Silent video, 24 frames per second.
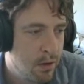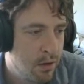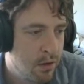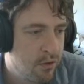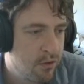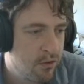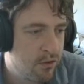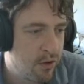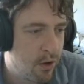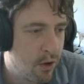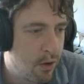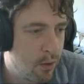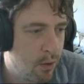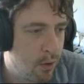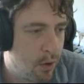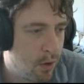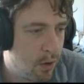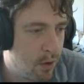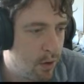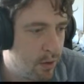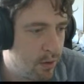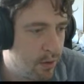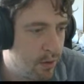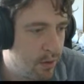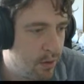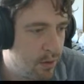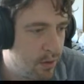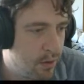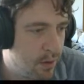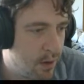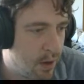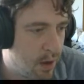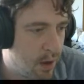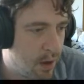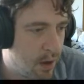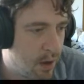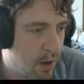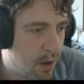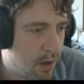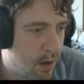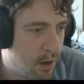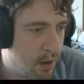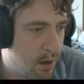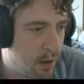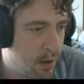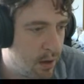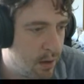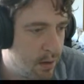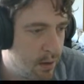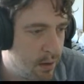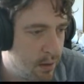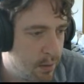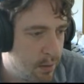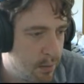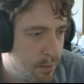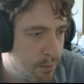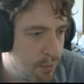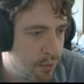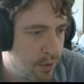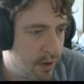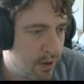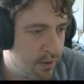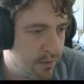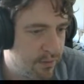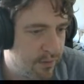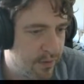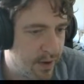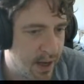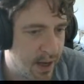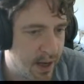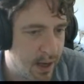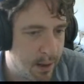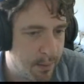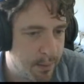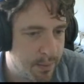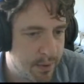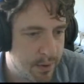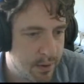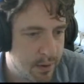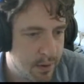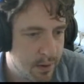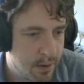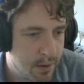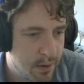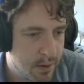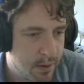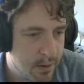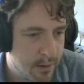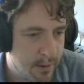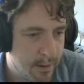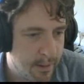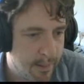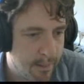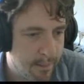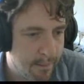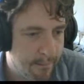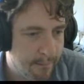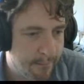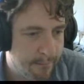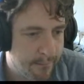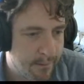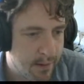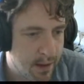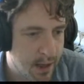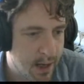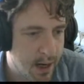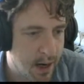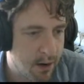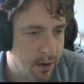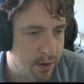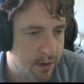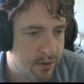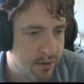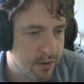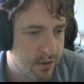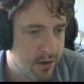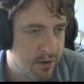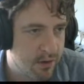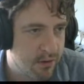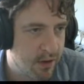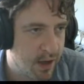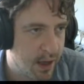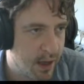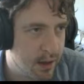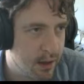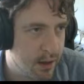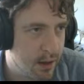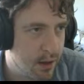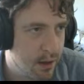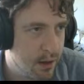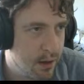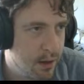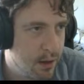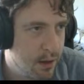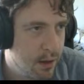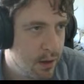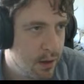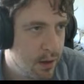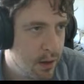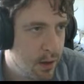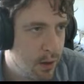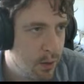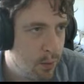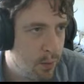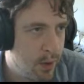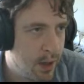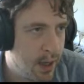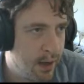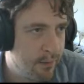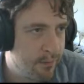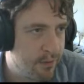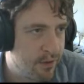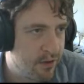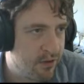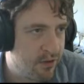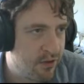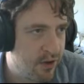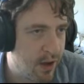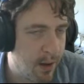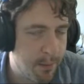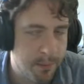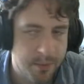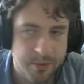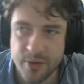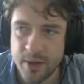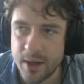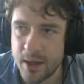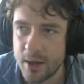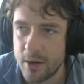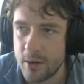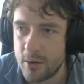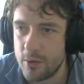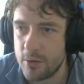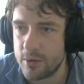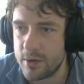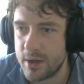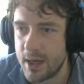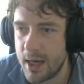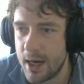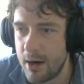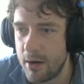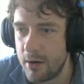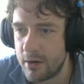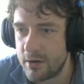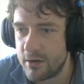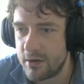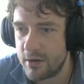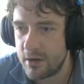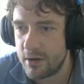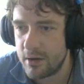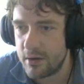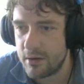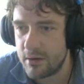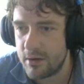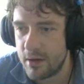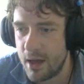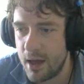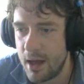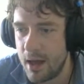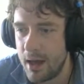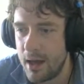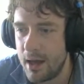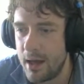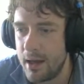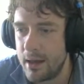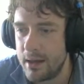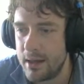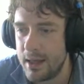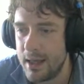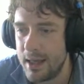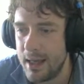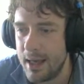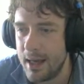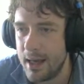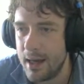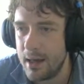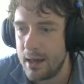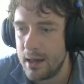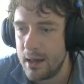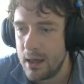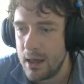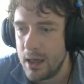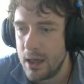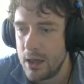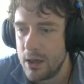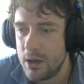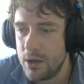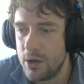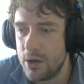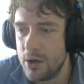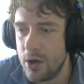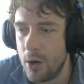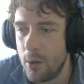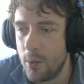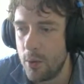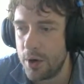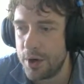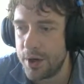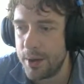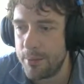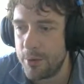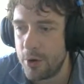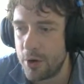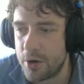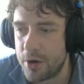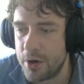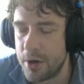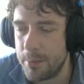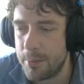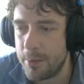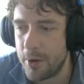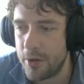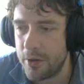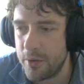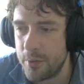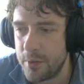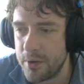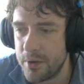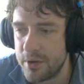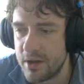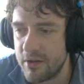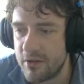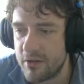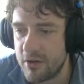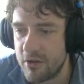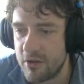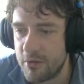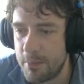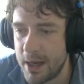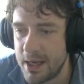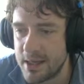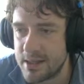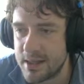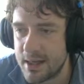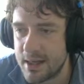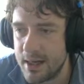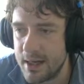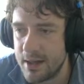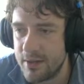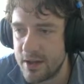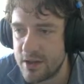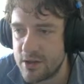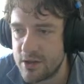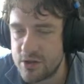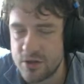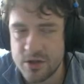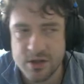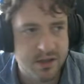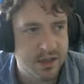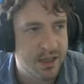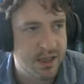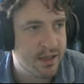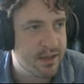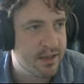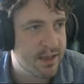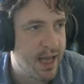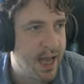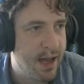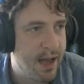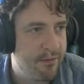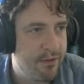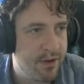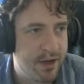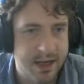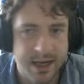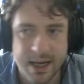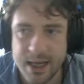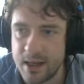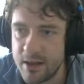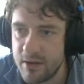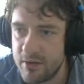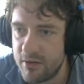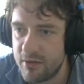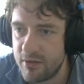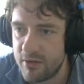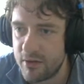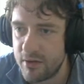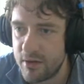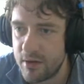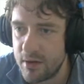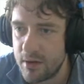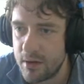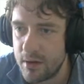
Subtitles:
So on our prefab character container, we have a sub thing called character yeah. You know what? I'm not going to bother with this, because basically this just needs to have a list.